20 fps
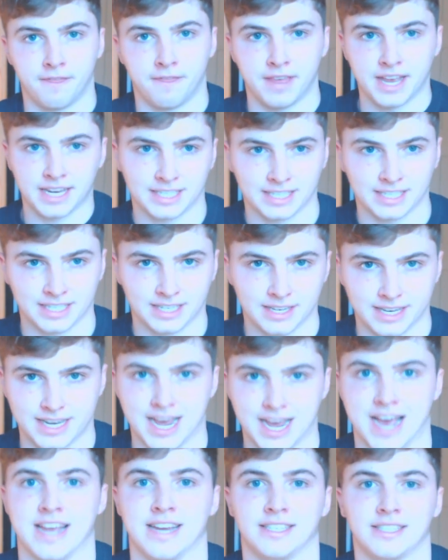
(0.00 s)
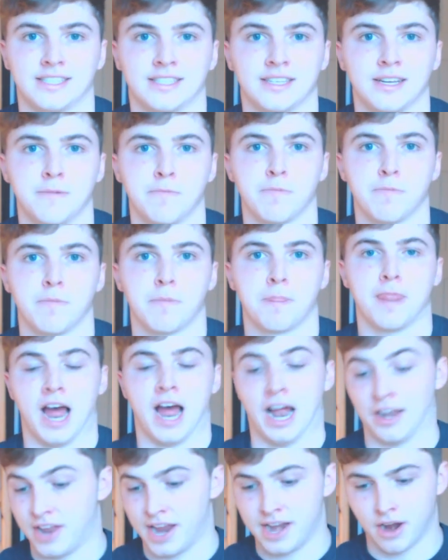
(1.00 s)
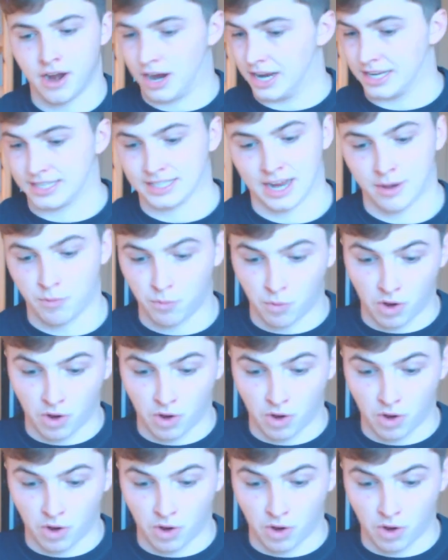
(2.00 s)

this date and then I say,